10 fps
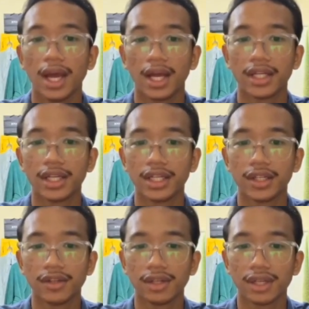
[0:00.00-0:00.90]

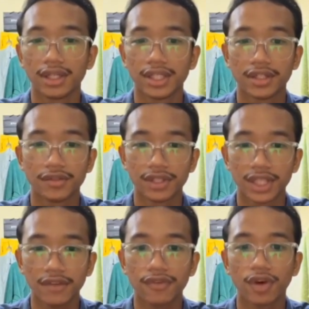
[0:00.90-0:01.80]
The
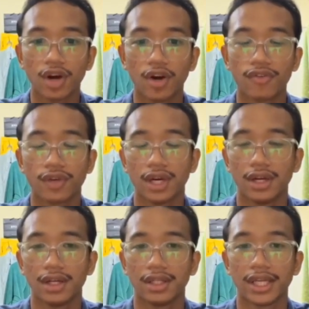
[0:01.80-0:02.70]
derivative of
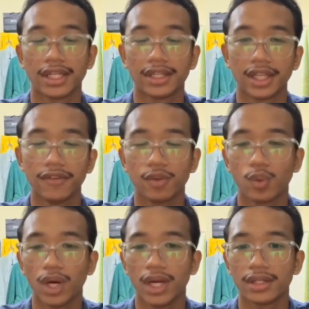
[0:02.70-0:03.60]
negative
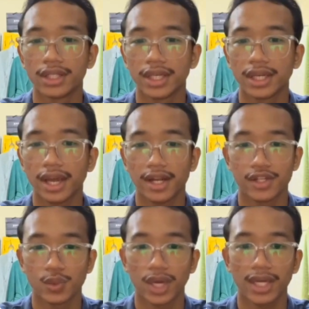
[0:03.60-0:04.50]
100L
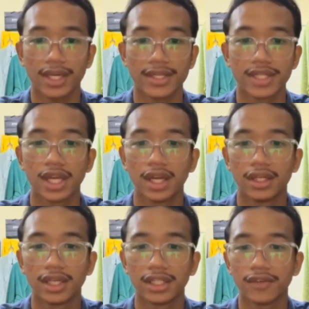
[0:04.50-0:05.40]
squared is
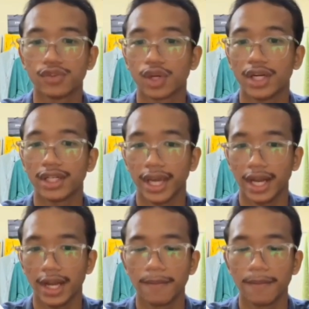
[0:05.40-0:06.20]
negative 200L.